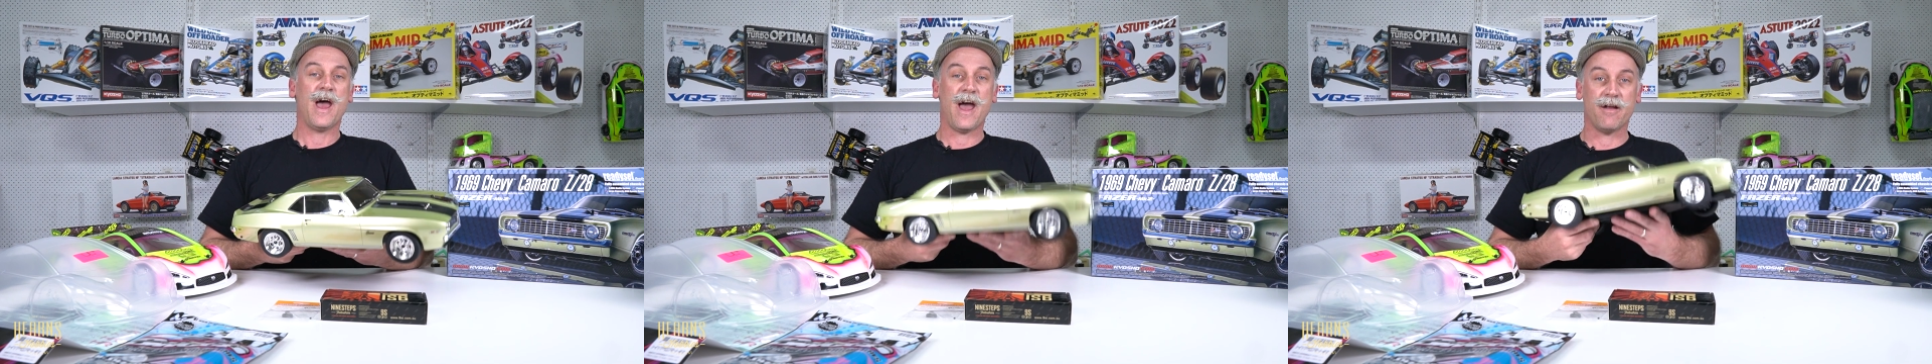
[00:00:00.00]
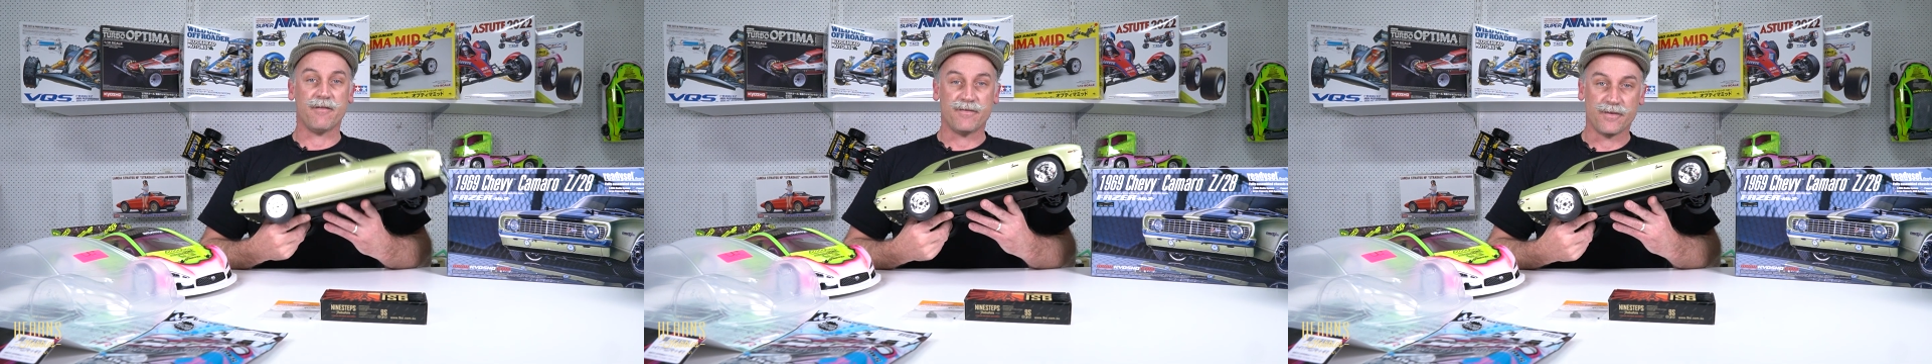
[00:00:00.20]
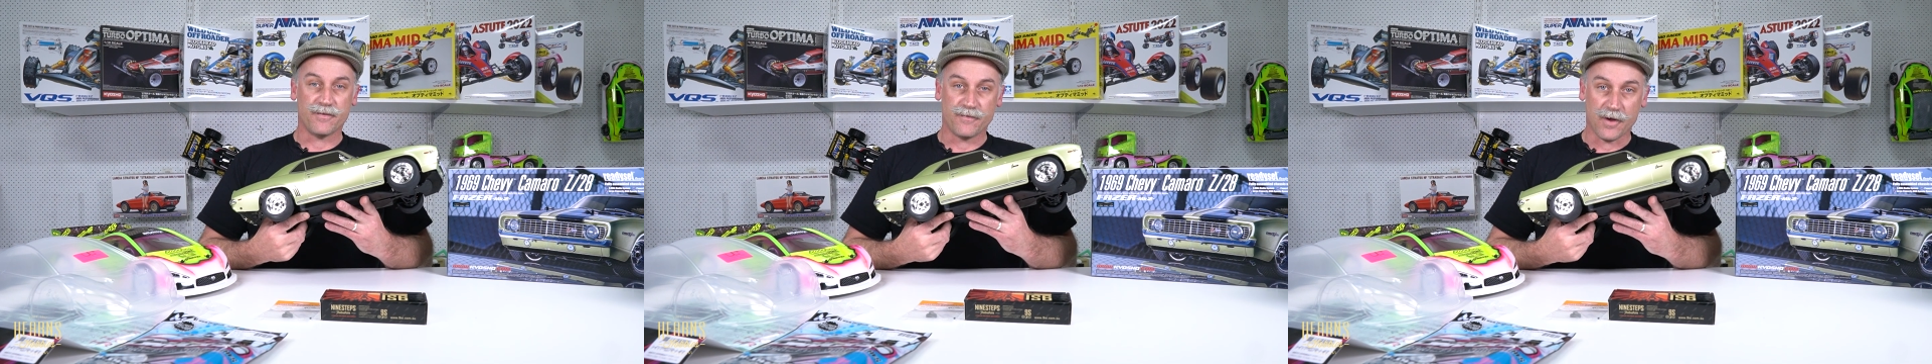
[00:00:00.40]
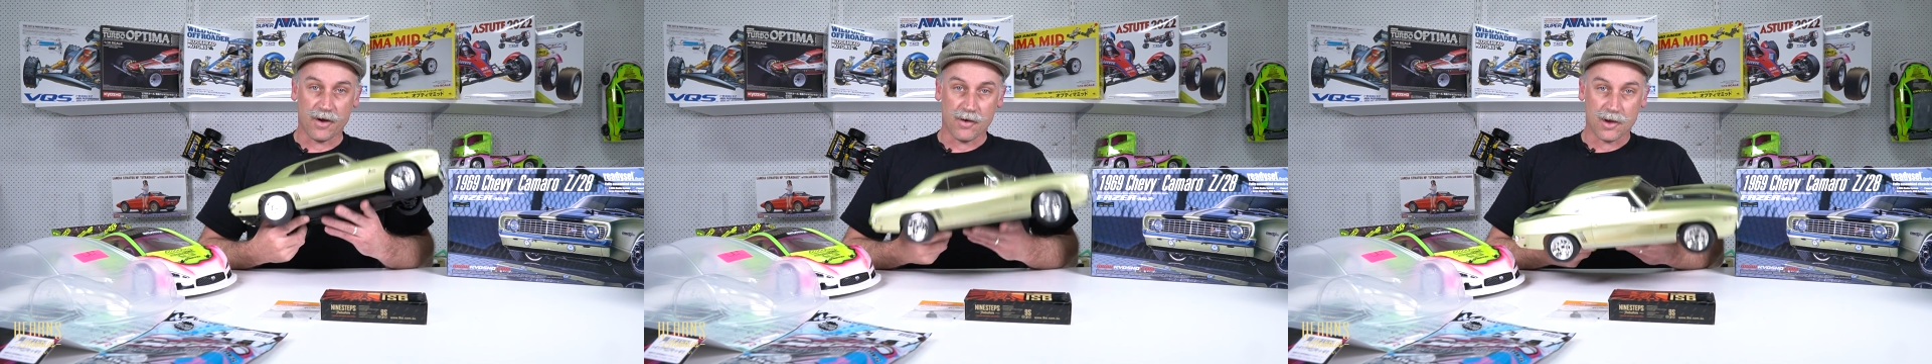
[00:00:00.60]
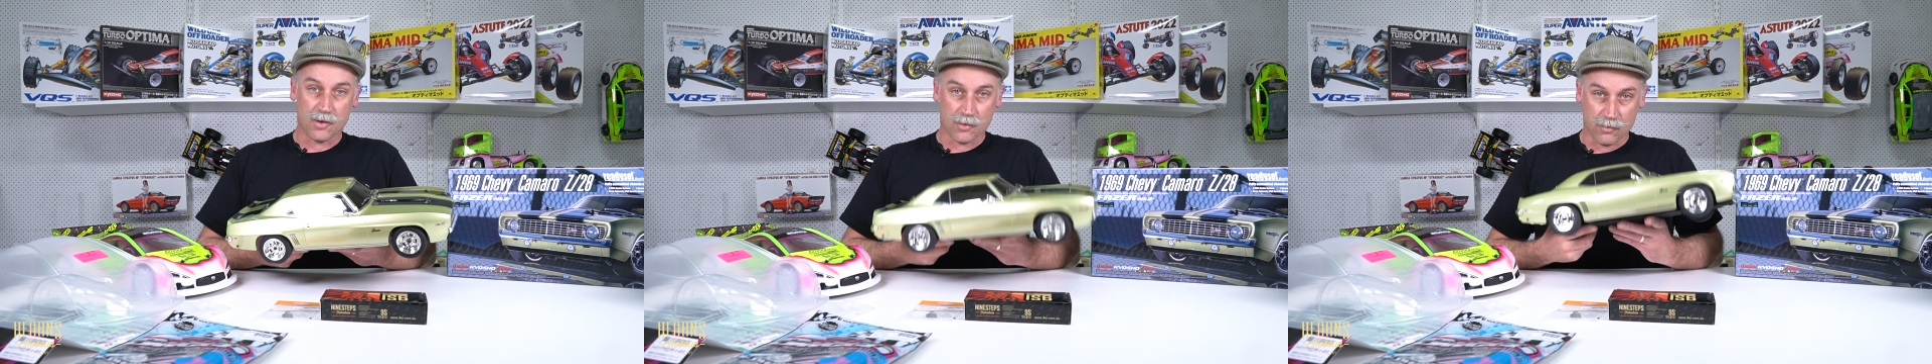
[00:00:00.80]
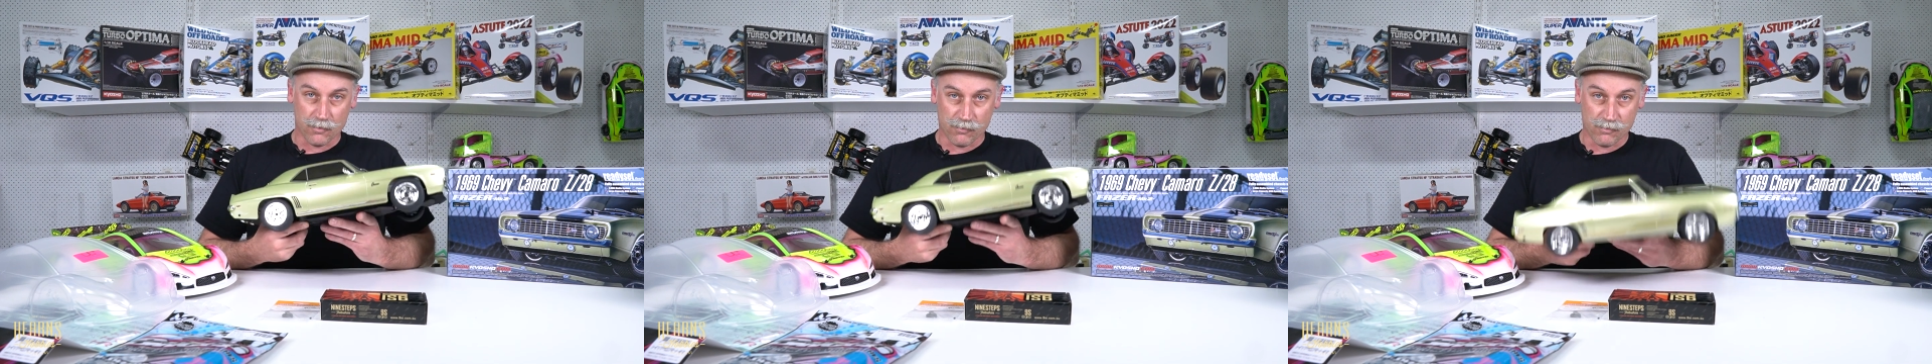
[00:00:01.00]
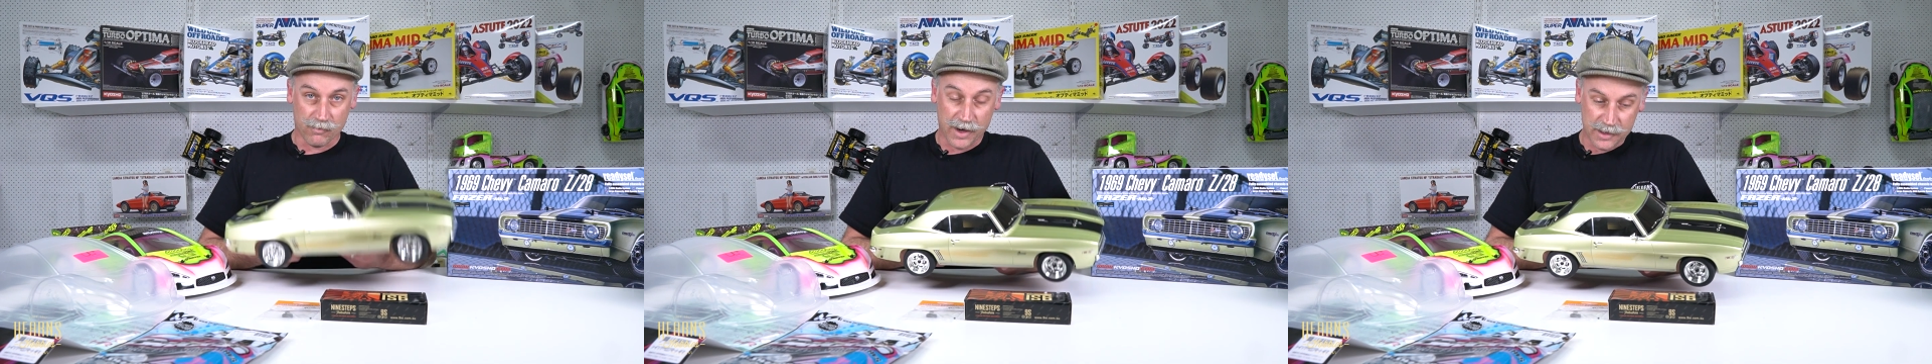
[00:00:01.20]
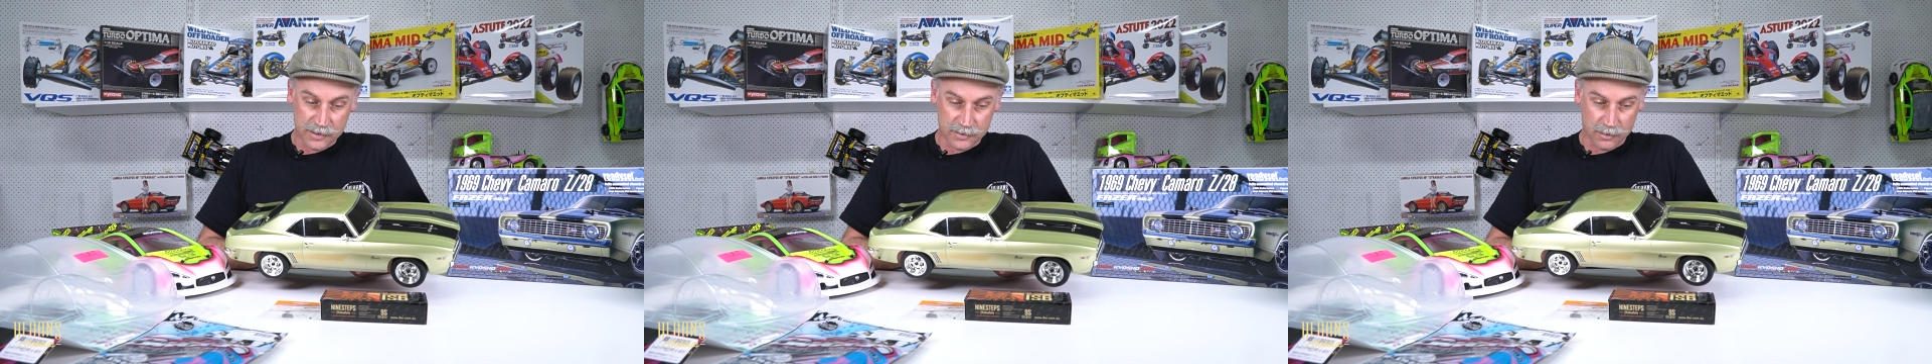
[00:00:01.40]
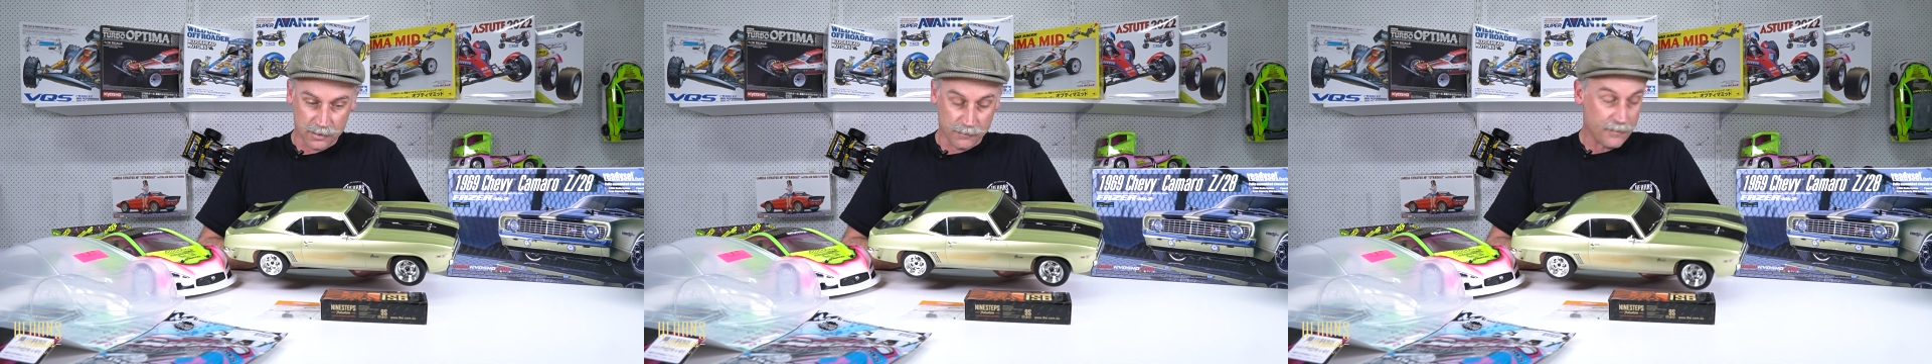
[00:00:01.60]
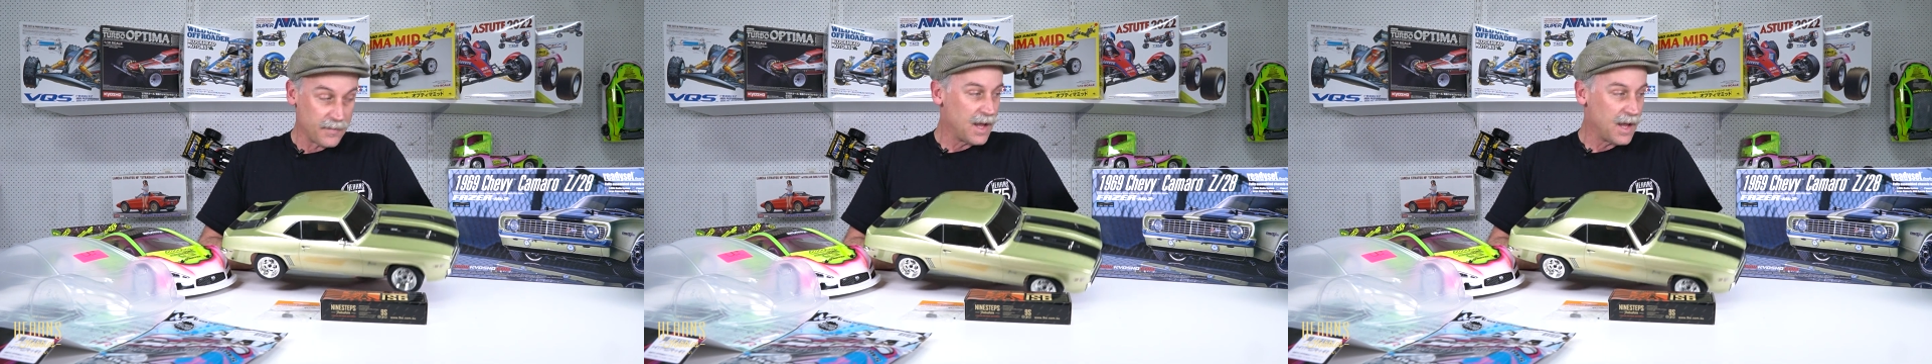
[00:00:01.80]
and for very good reason.